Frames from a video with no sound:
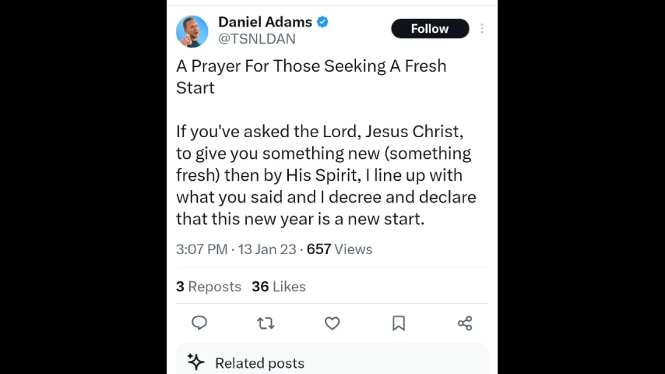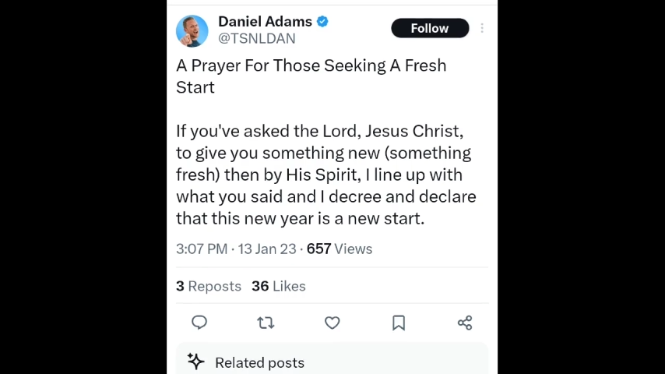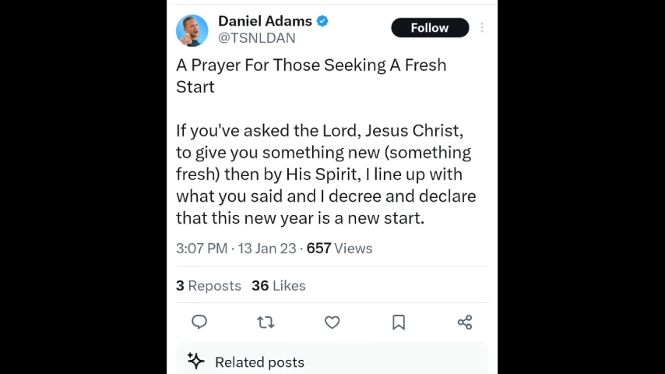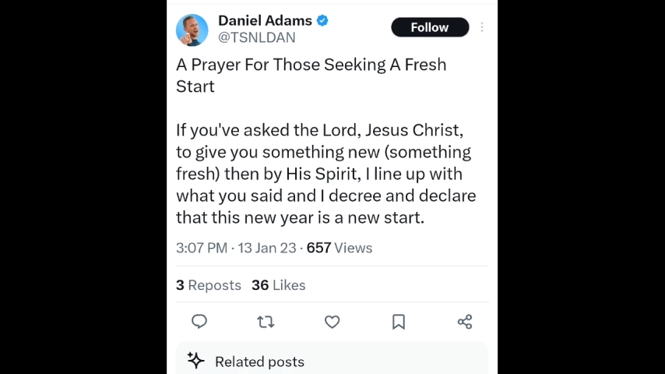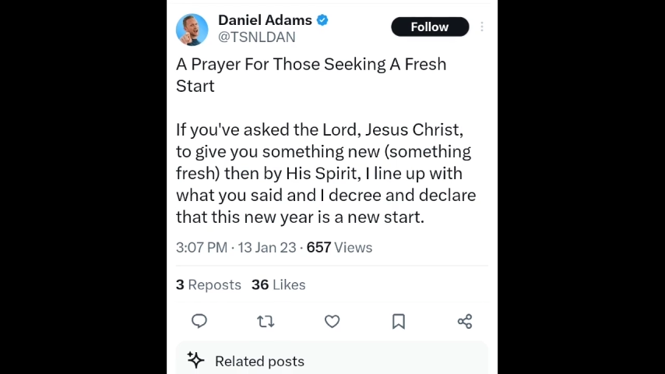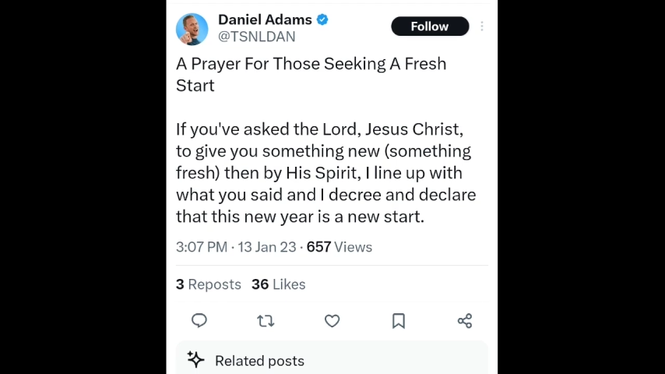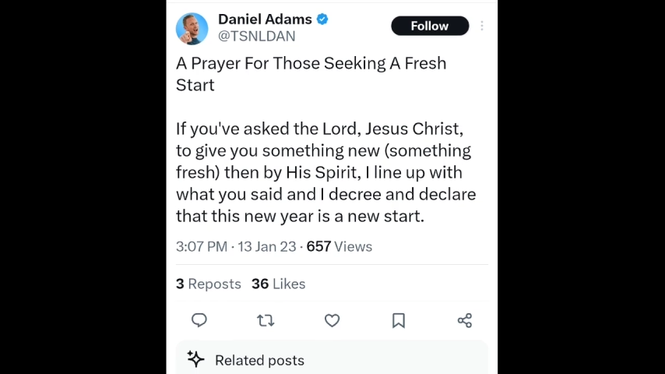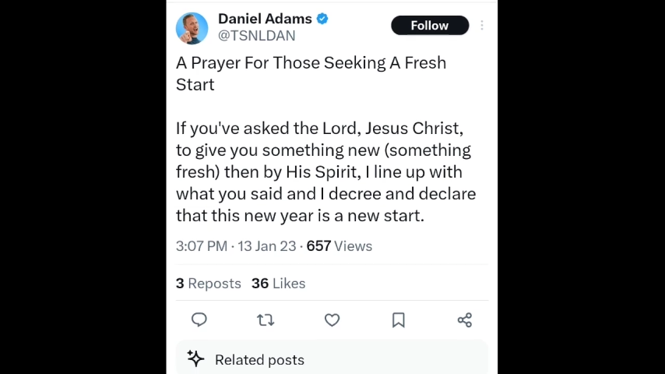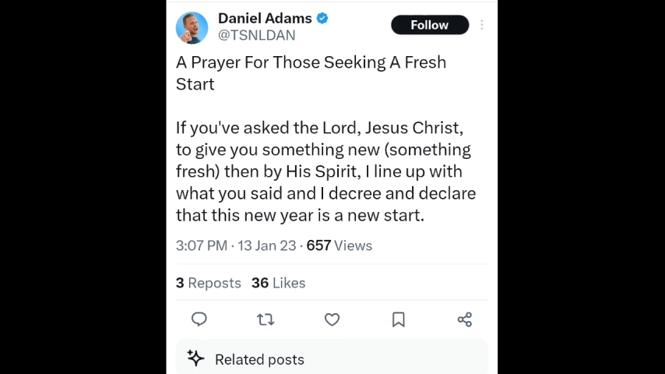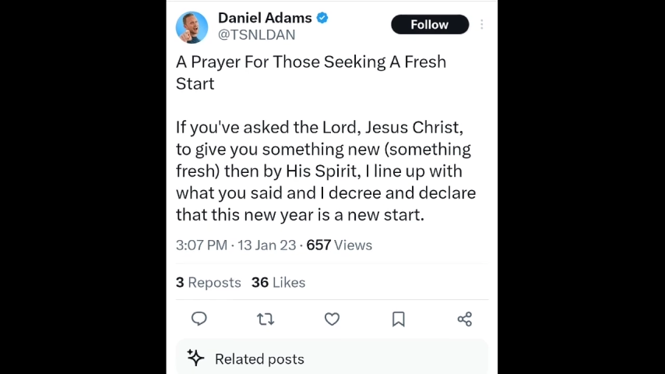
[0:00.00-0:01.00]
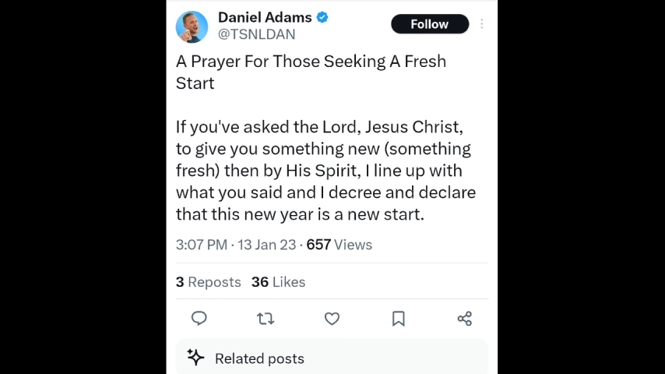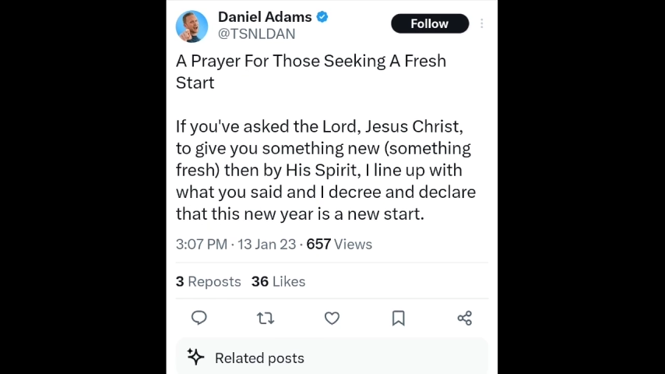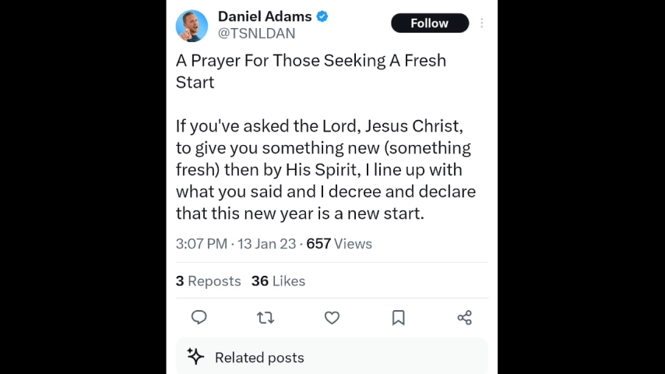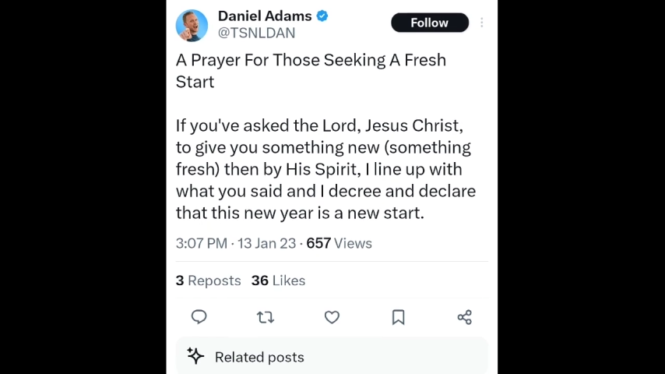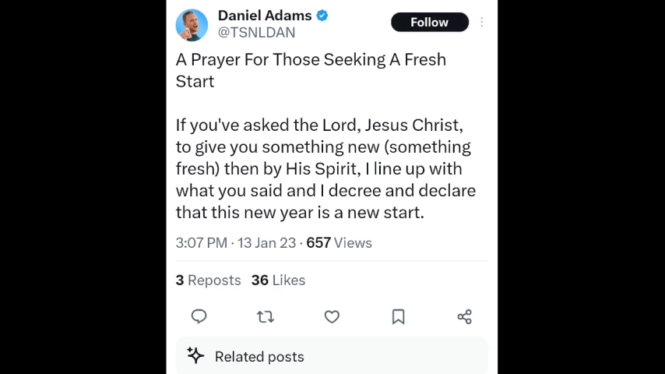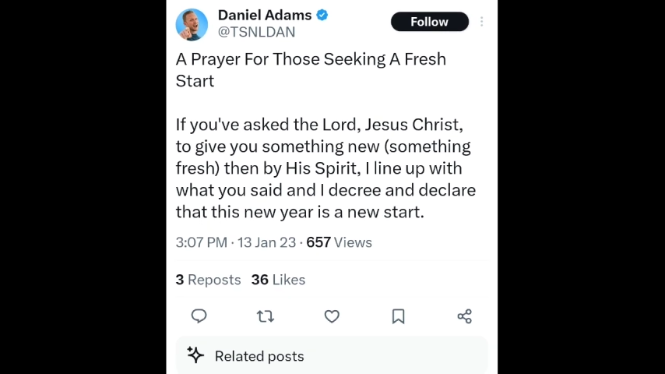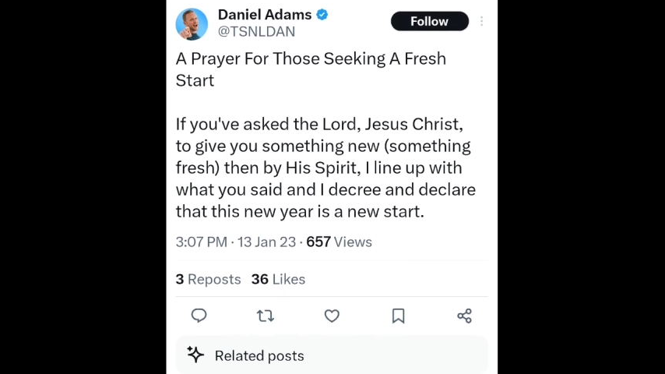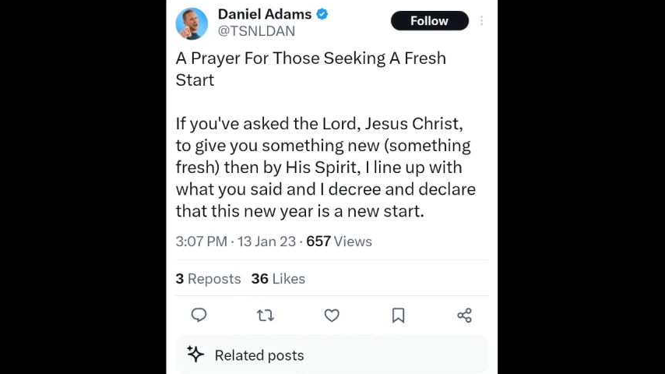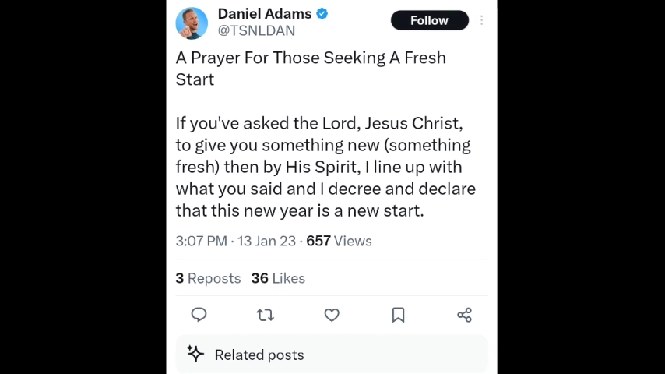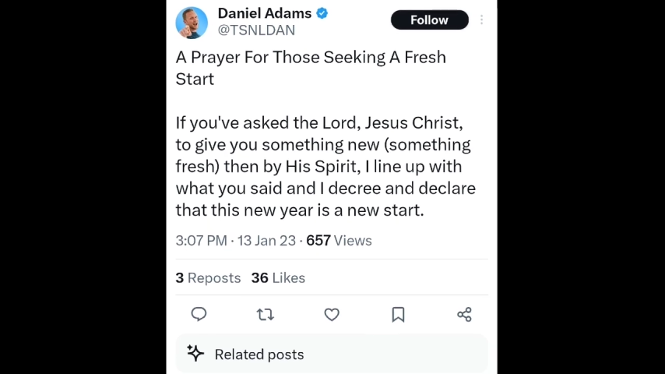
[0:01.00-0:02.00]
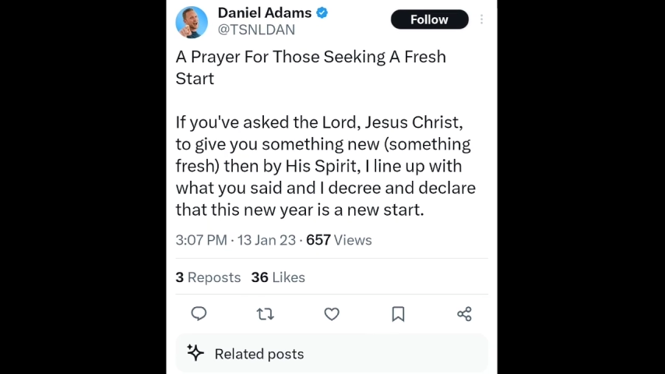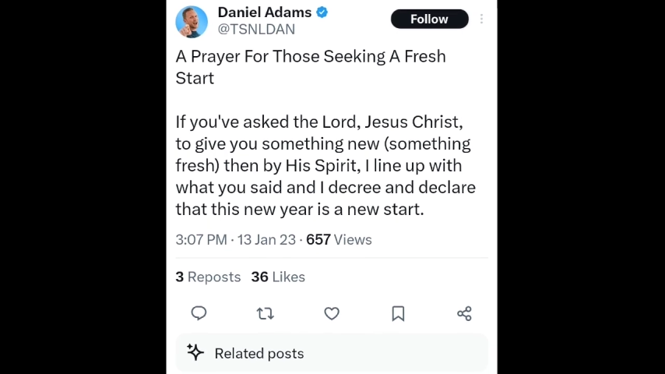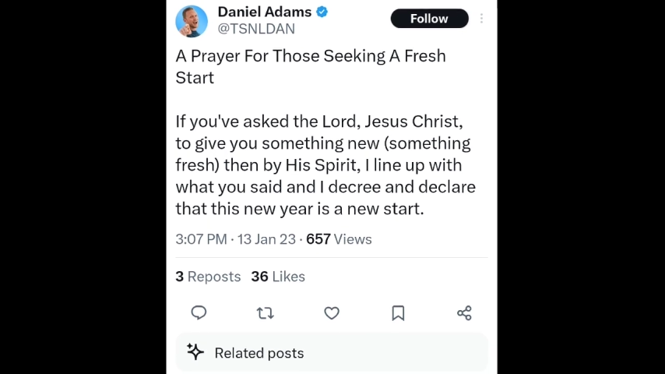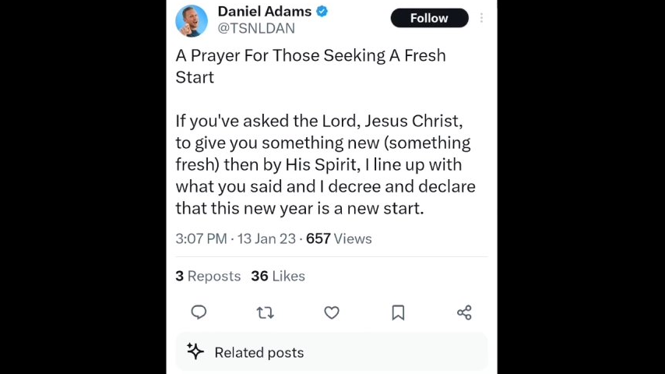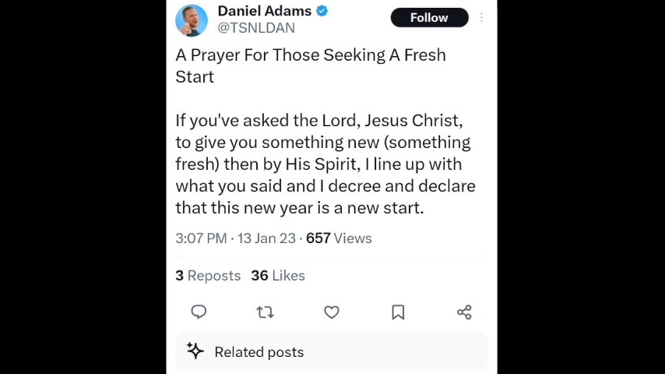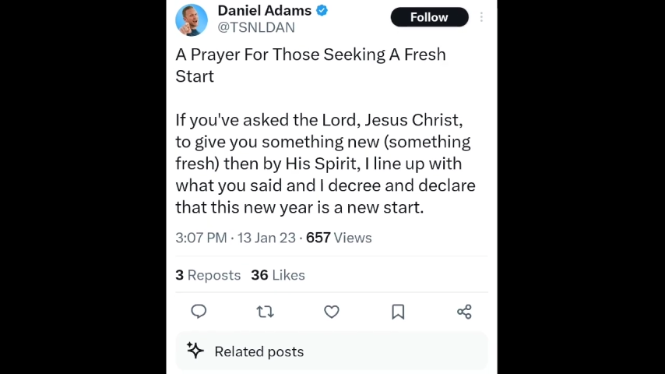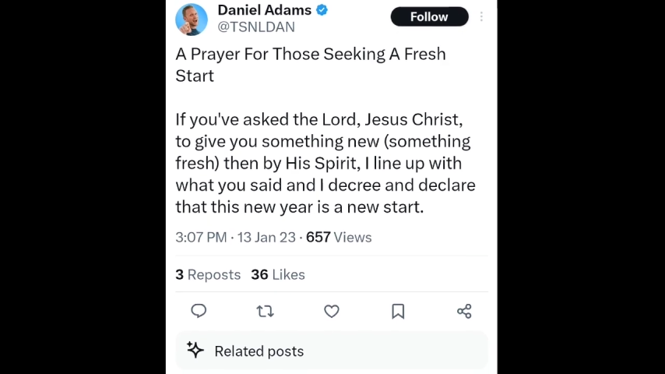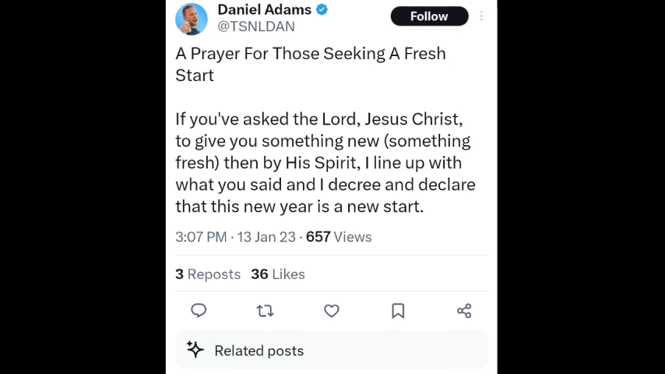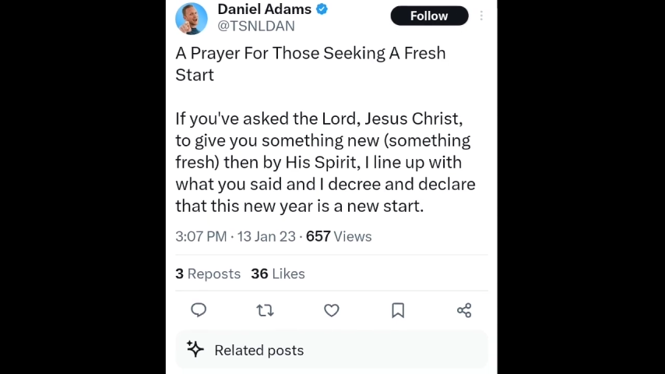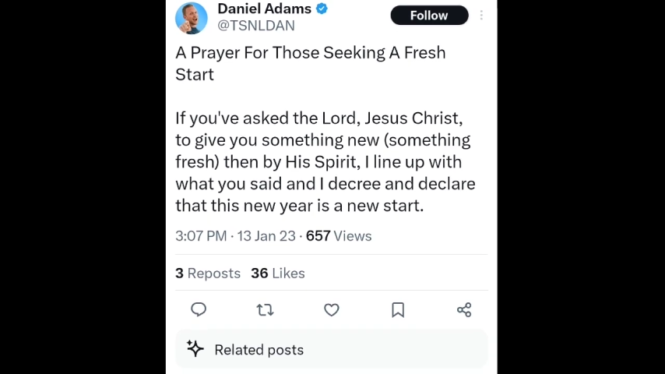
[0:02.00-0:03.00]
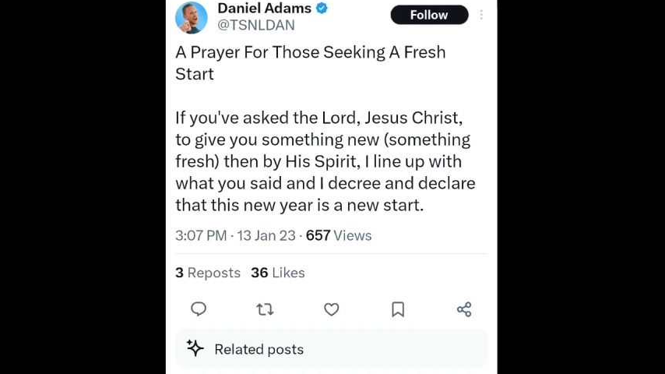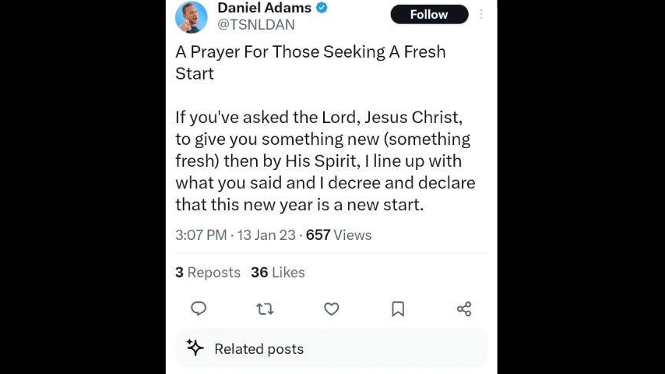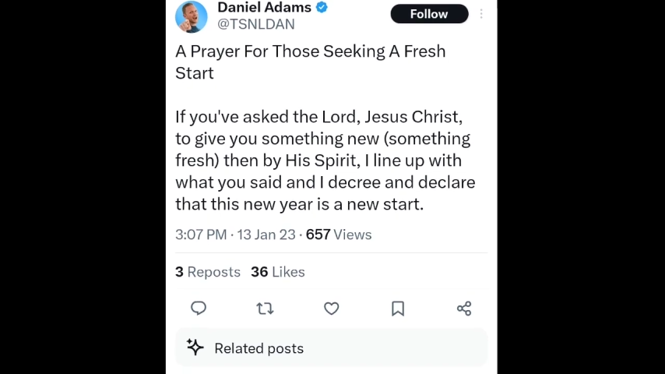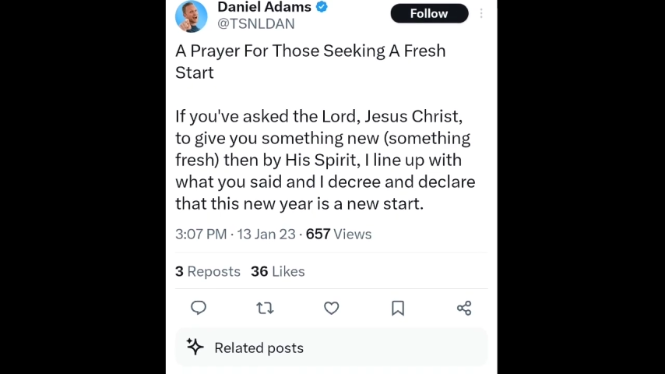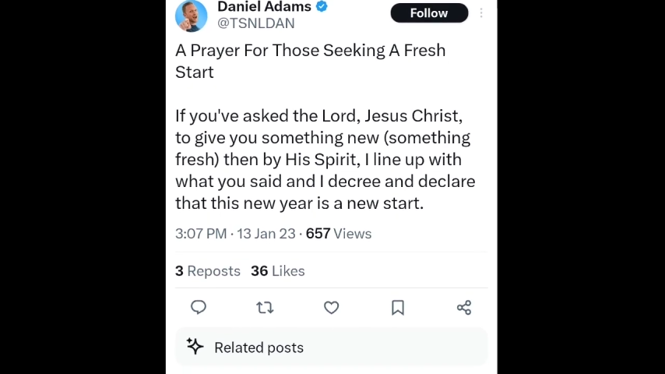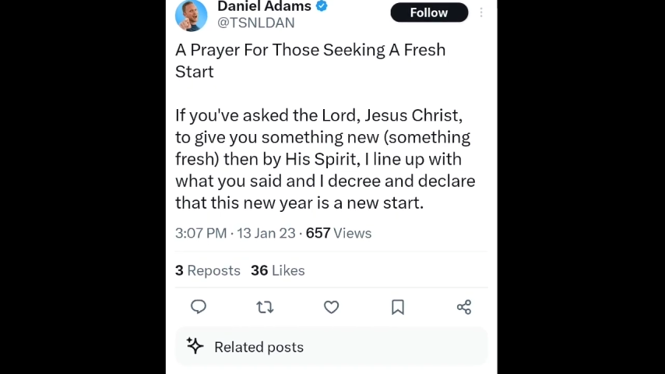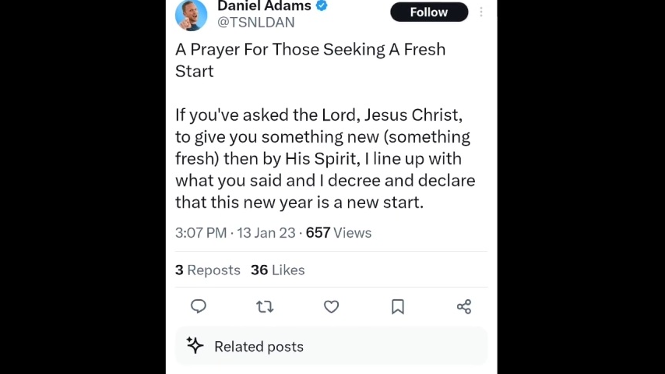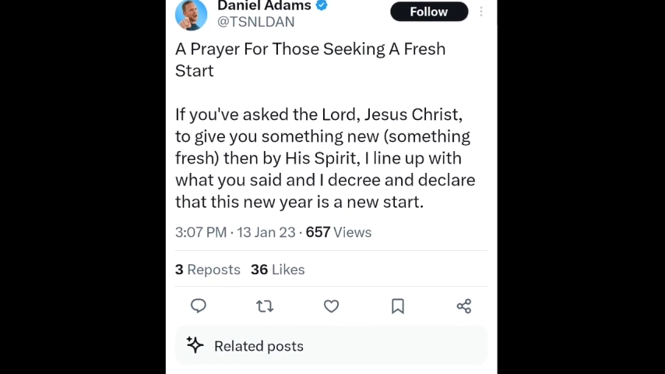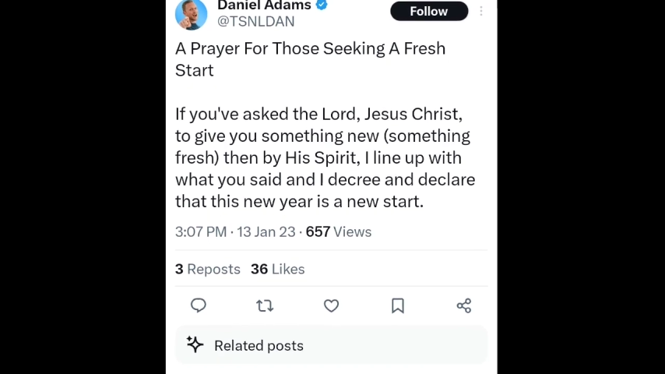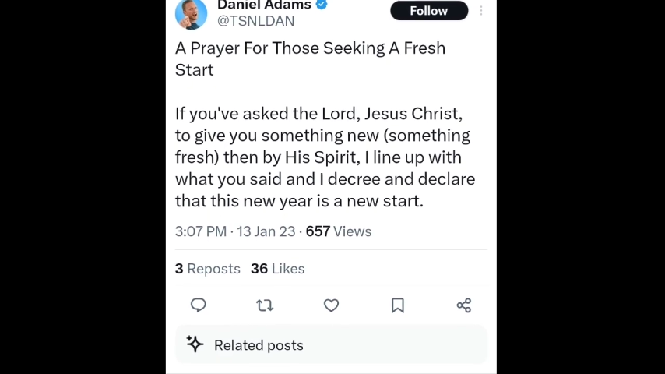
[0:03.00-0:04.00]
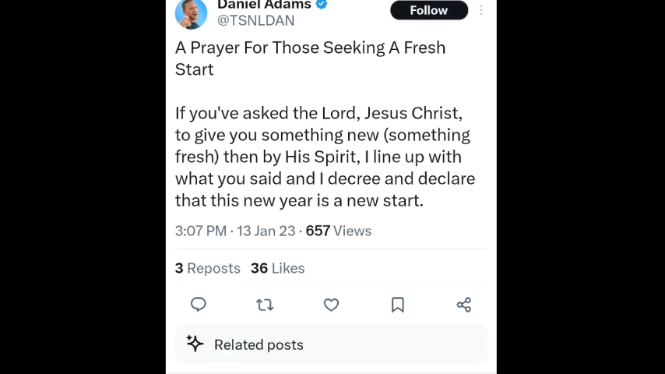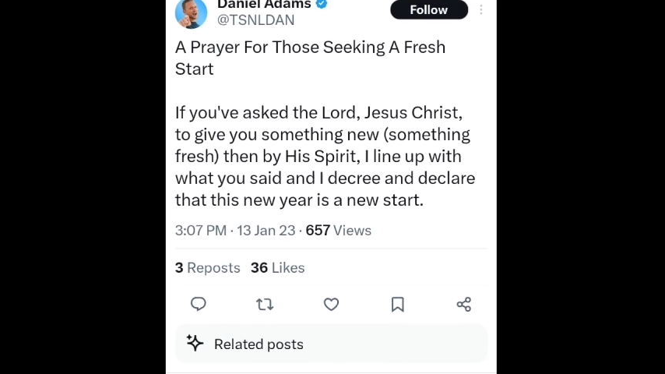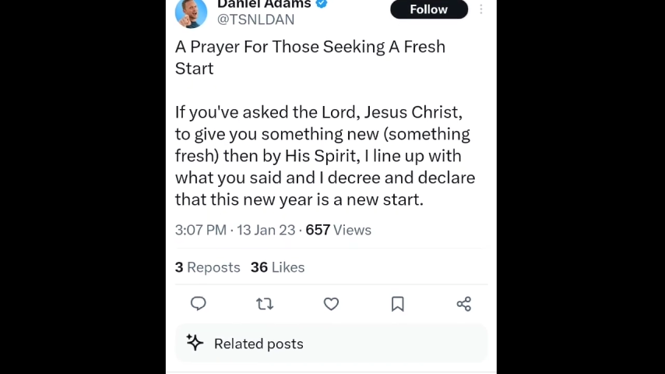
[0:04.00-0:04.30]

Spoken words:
No face is visible, so there are no lips to read.